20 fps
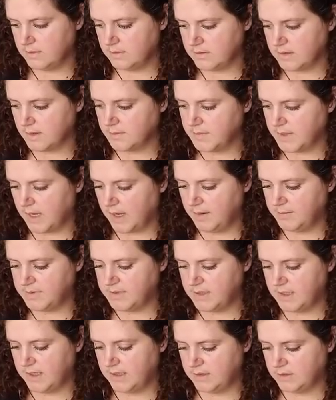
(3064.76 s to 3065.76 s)
sometimes
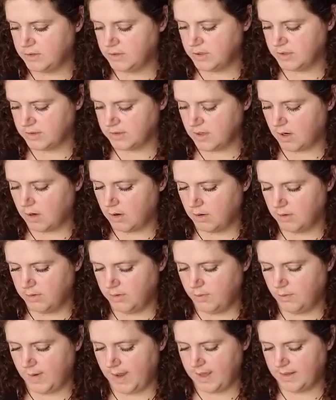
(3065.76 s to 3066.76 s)
things just are
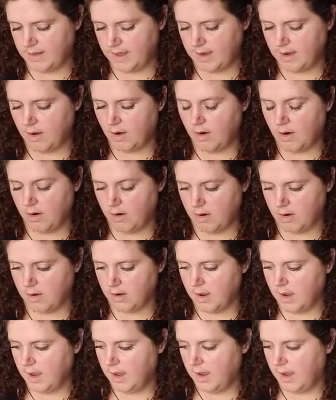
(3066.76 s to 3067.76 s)
the way they
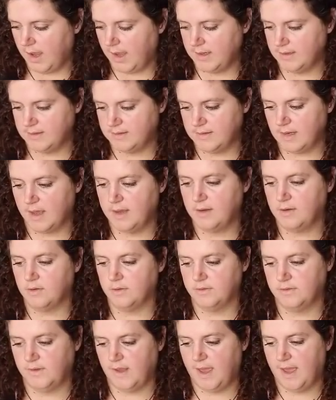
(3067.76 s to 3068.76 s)
are, and
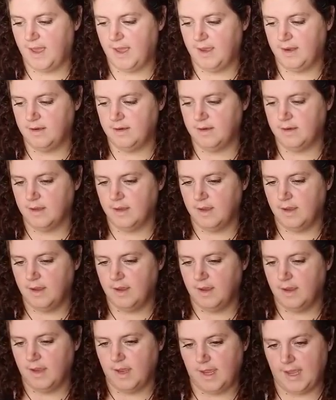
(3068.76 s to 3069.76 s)
cycles end,
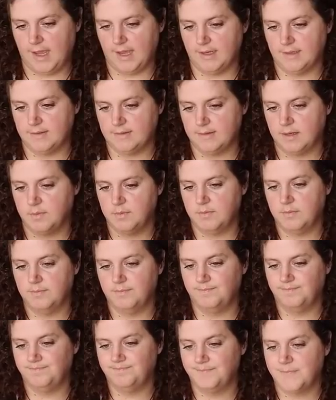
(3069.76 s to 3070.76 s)
and
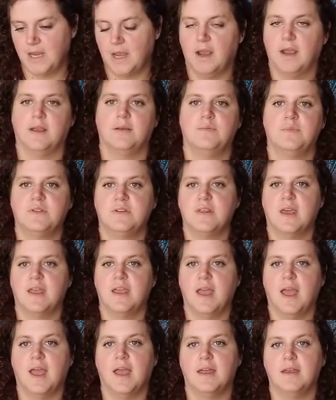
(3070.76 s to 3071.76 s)
sometimes
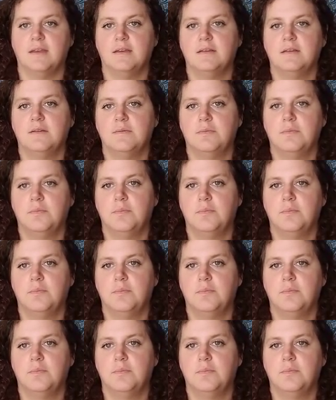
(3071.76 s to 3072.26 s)
they end